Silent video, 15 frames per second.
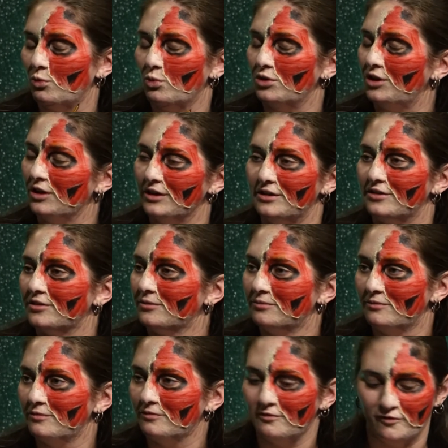woodland
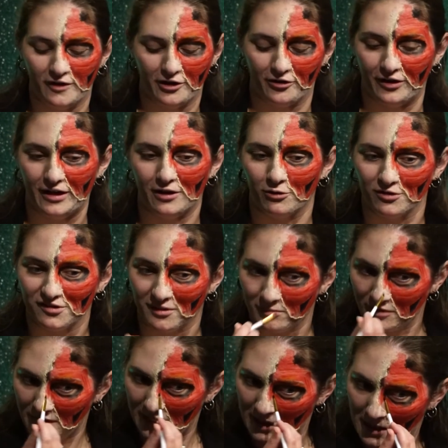fairy or
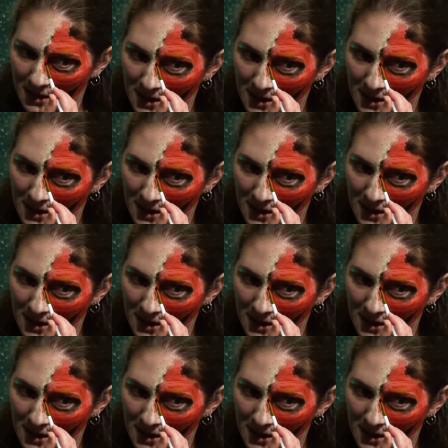something.